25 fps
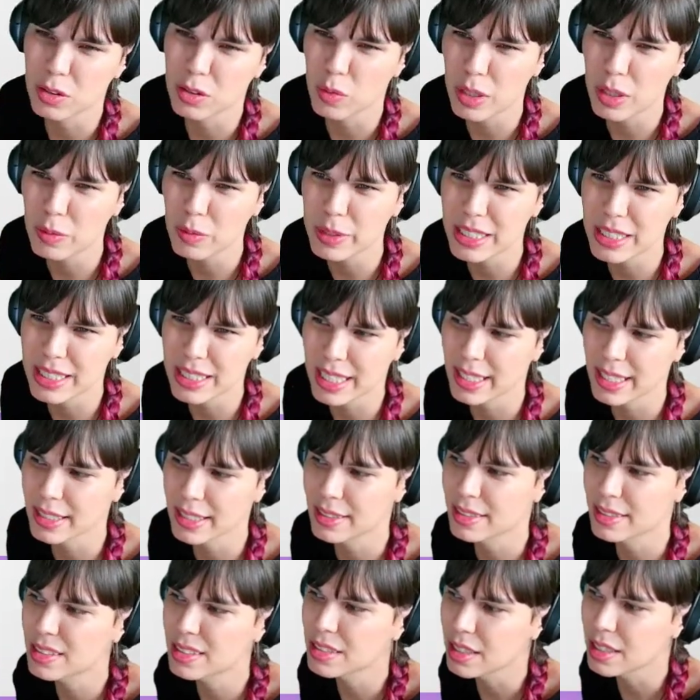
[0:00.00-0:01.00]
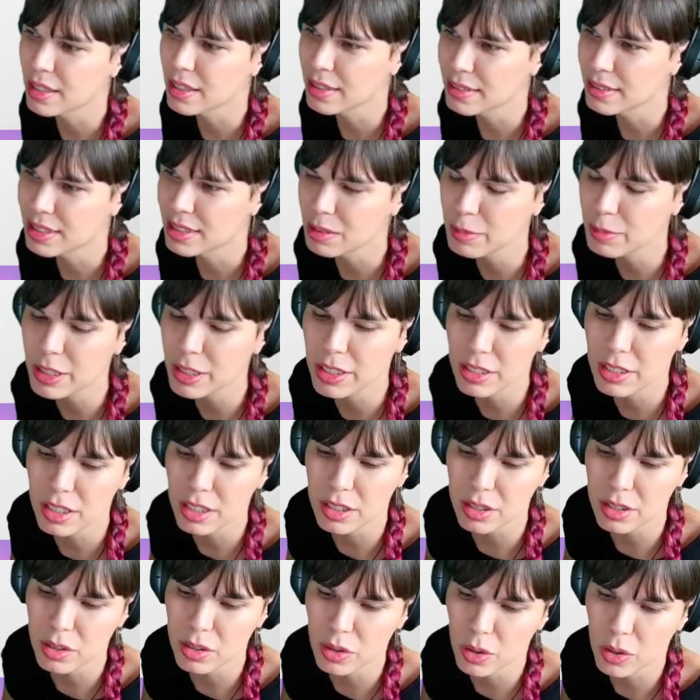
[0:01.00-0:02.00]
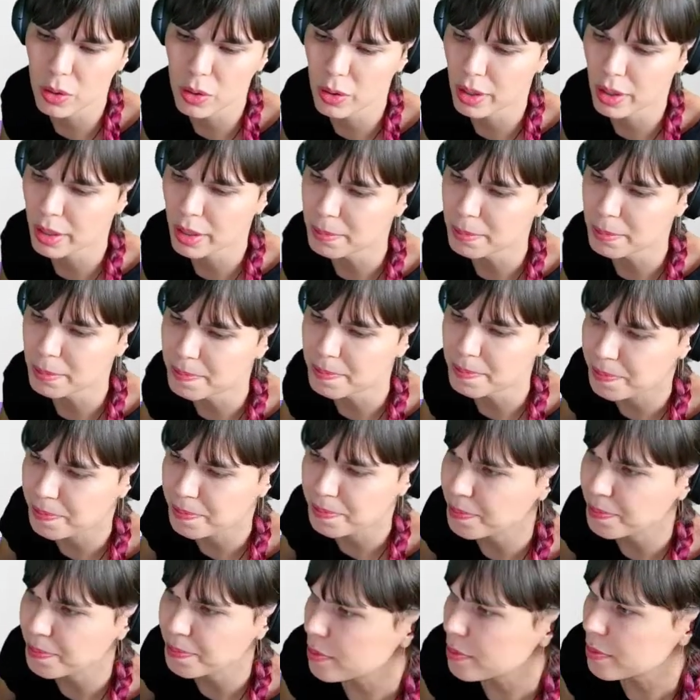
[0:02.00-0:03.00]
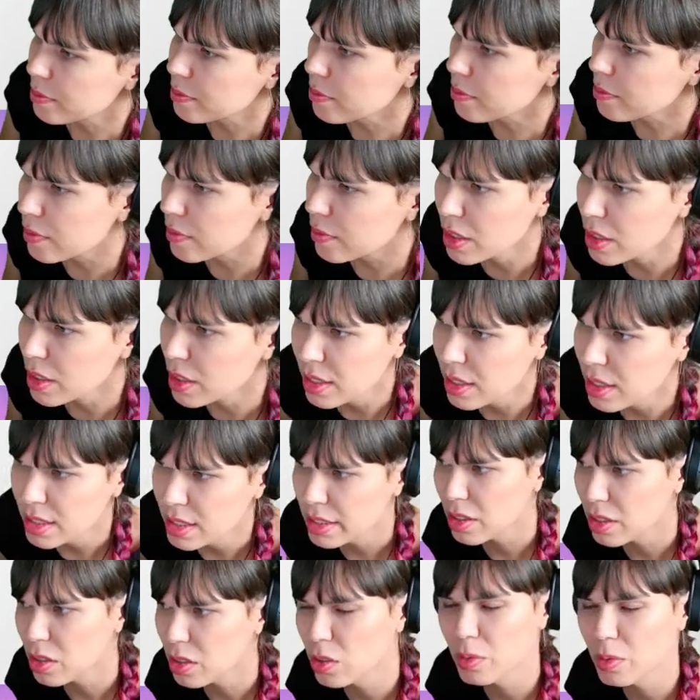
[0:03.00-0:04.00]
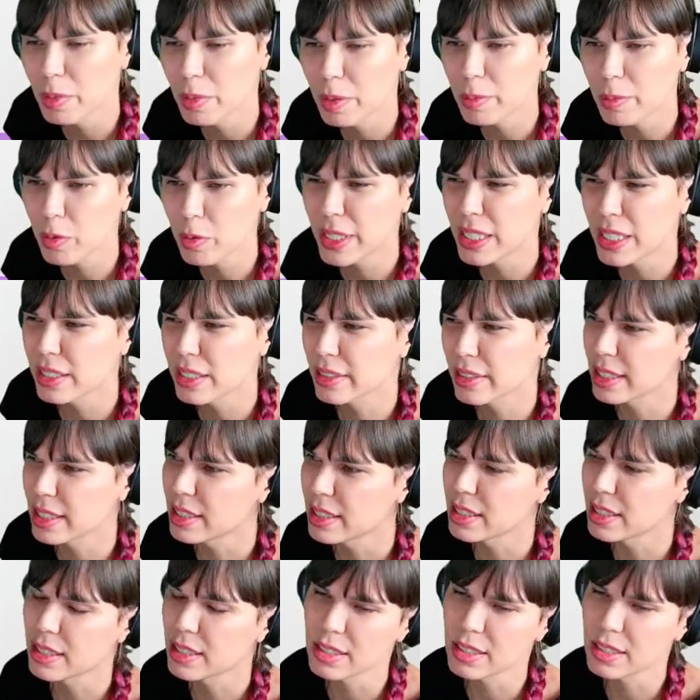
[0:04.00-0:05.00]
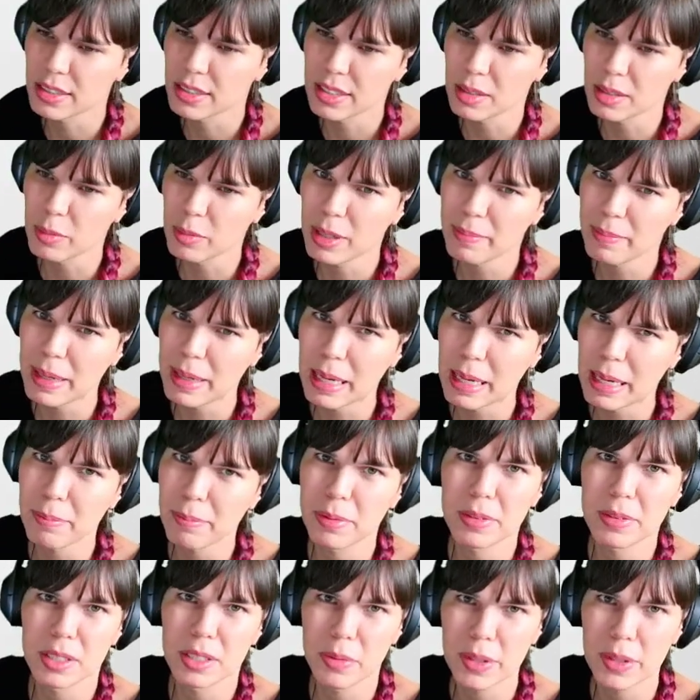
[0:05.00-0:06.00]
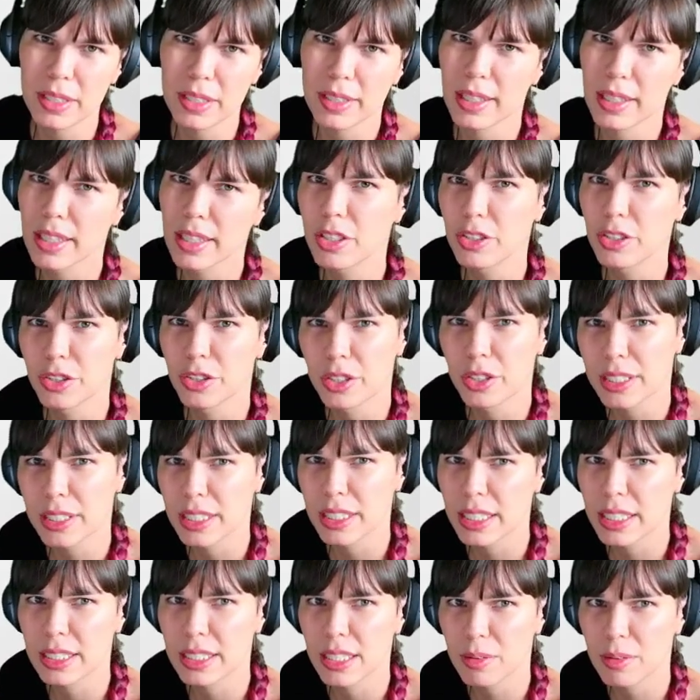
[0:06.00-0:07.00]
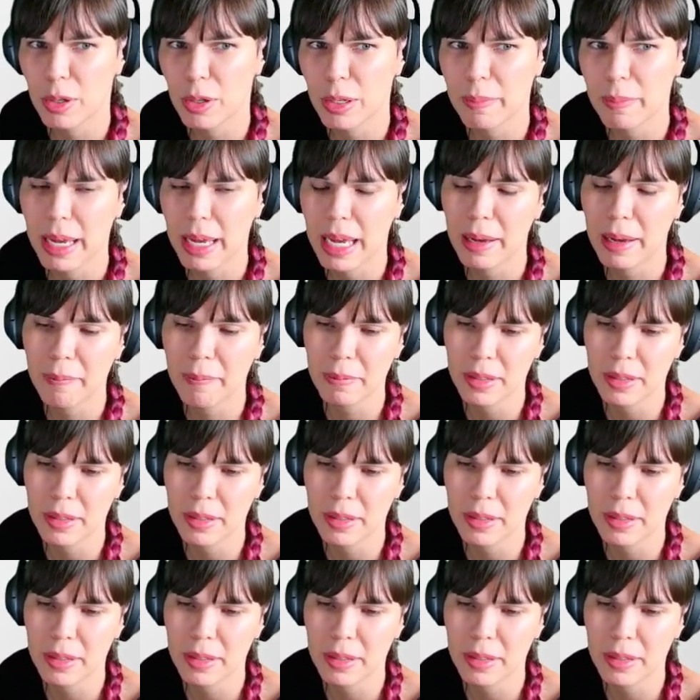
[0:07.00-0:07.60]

What did we say it's similar to, or so remember we looked at the subway map, so we looked at the New York City subway map.